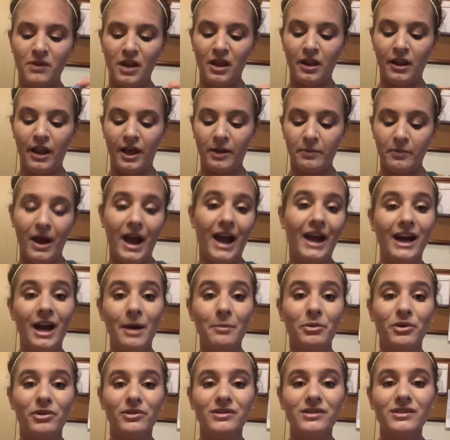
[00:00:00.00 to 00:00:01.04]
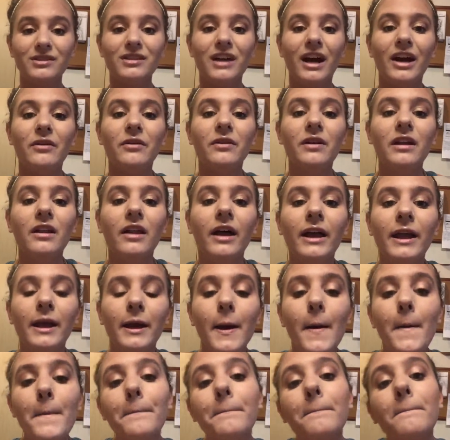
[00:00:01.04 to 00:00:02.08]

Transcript: like pineapples. I really like it.